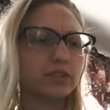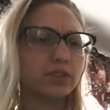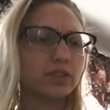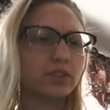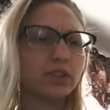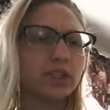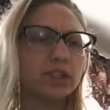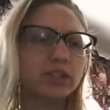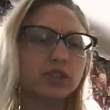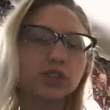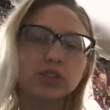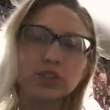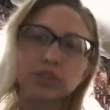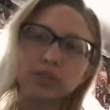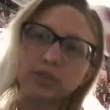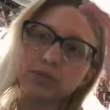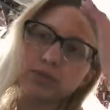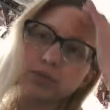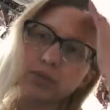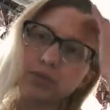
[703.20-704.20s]
So
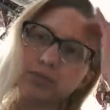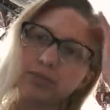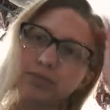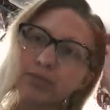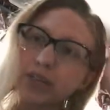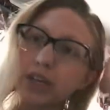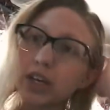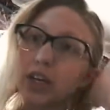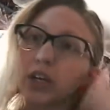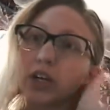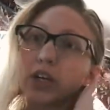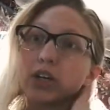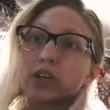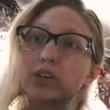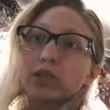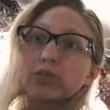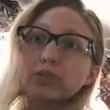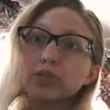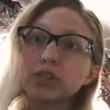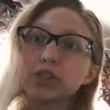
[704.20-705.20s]
that's
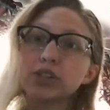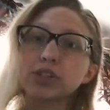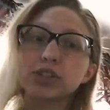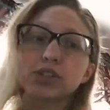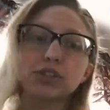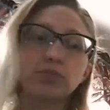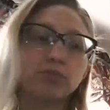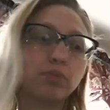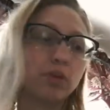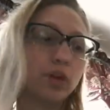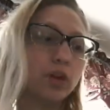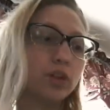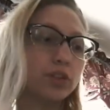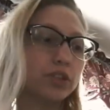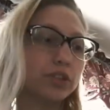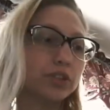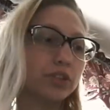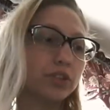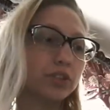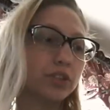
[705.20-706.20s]
the first
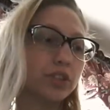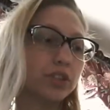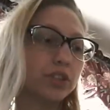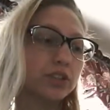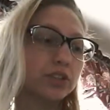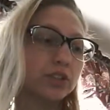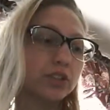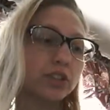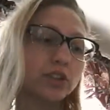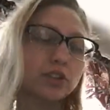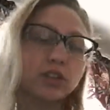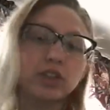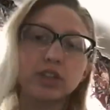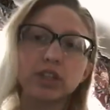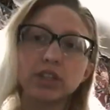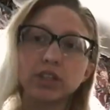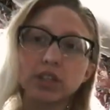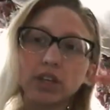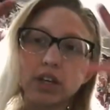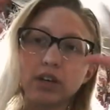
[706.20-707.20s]
part that you need to know. You
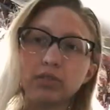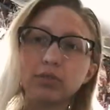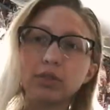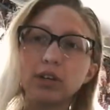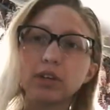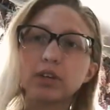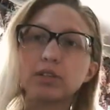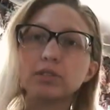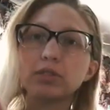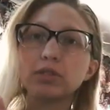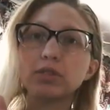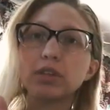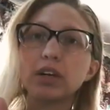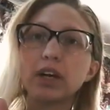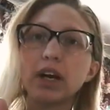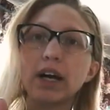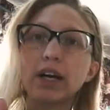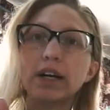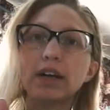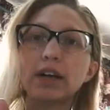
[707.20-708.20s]
need to have like a little
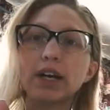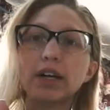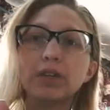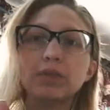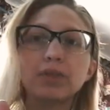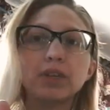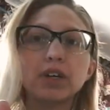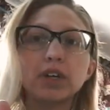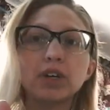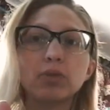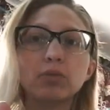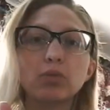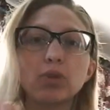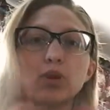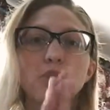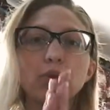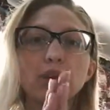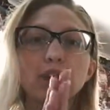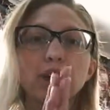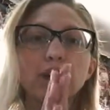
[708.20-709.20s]
guideline thing
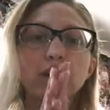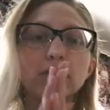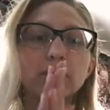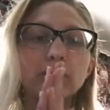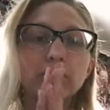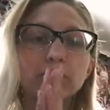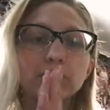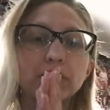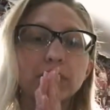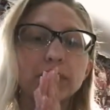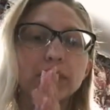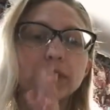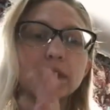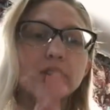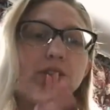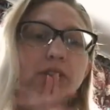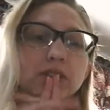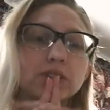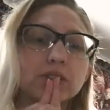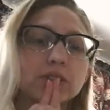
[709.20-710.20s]
wrote out and
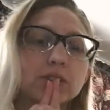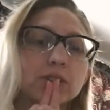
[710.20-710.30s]
everything.